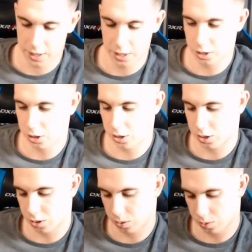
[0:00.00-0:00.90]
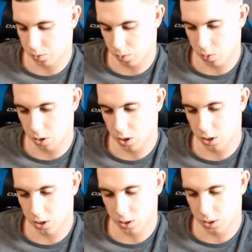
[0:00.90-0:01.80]
Here's one
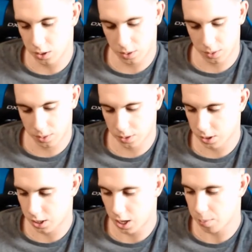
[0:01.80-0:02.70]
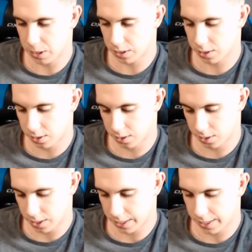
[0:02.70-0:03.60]
of the
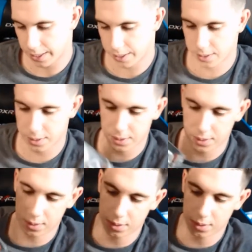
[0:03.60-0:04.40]
comics, I guess.